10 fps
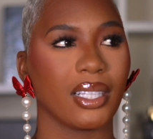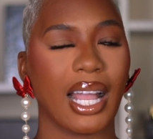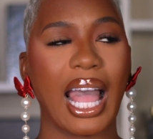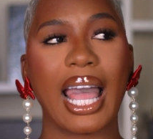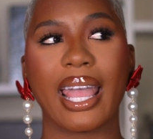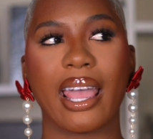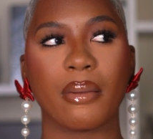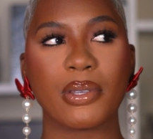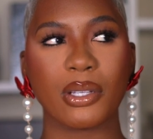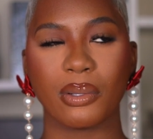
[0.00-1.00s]
look. I
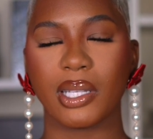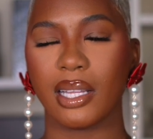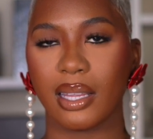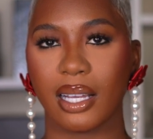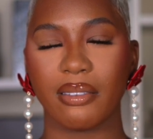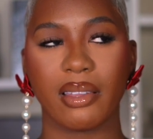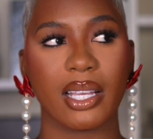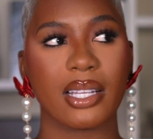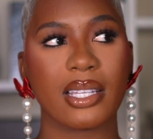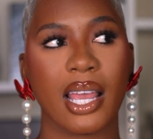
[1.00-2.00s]
absolutely love
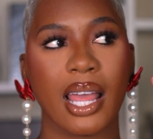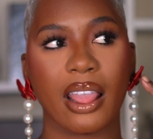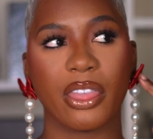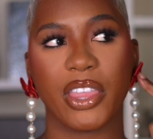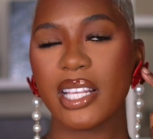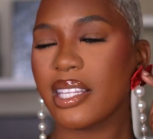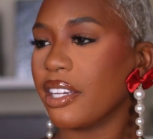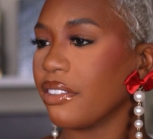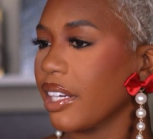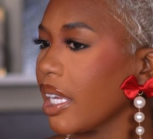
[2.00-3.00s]
this. This
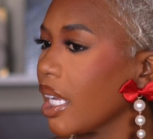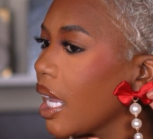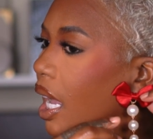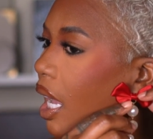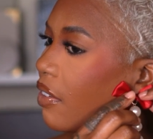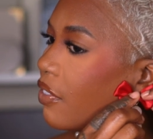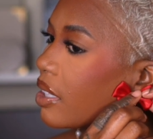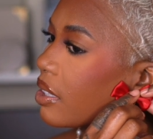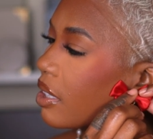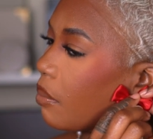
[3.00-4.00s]
earring,
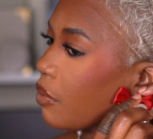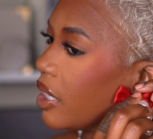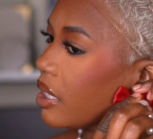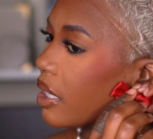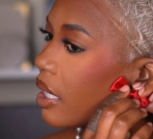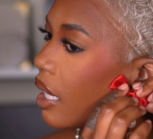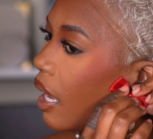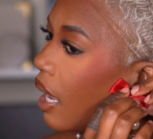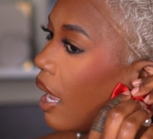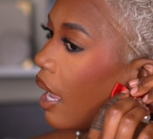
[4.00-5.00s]
for some reason,
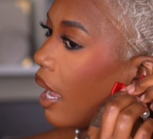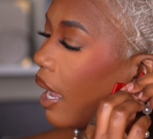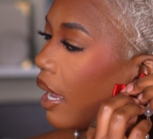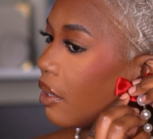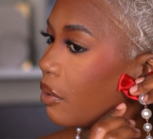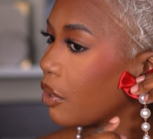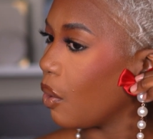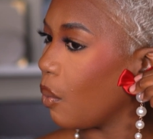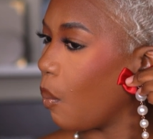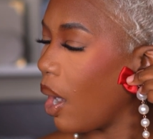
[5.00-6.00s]
I don't know
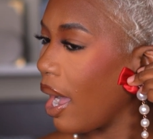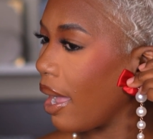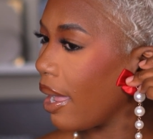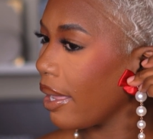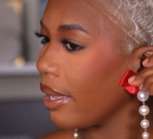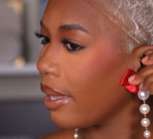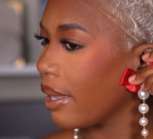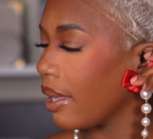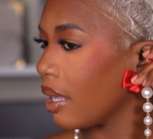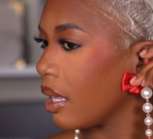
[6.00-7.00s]
why
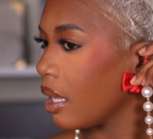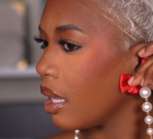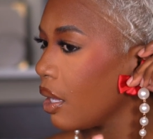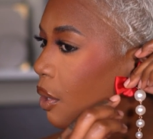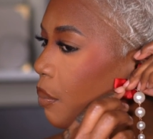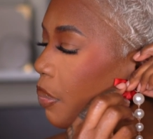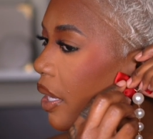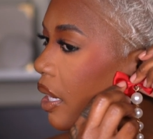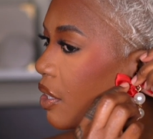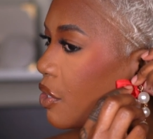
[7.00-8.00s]

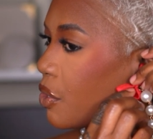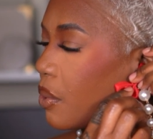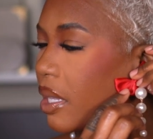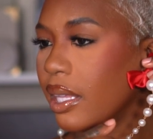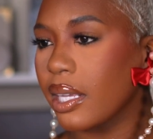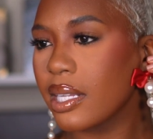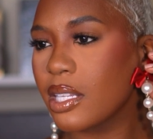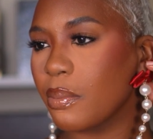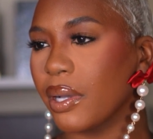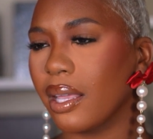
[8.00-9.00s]
it is doing this,
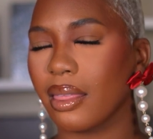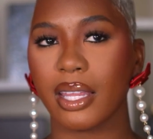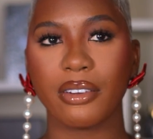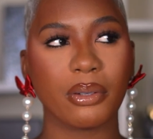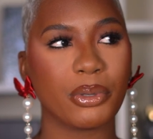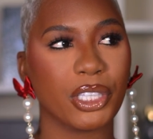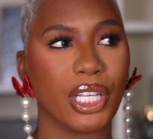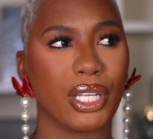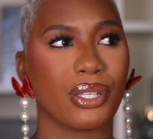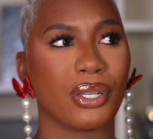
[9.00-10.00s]
but they're from
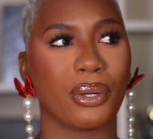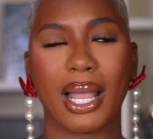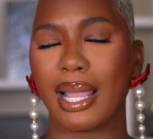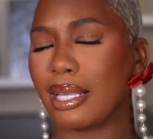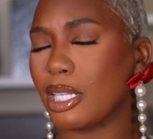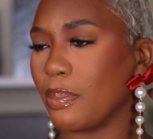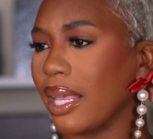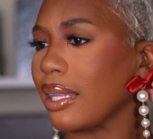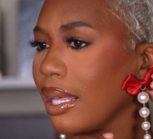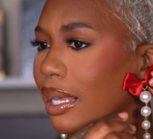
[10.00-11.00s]
Shein, so I
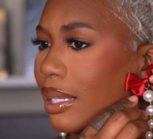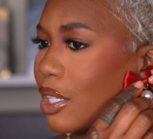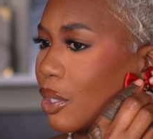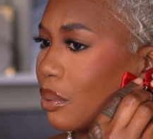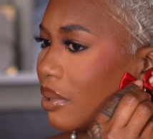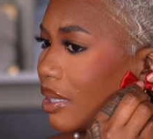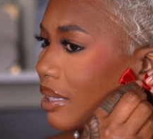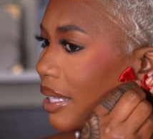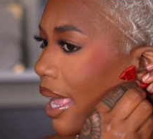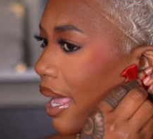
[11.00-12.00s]
expect it to do
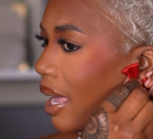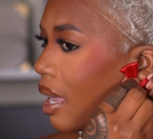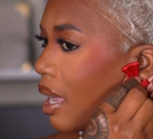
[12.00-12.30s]
just that.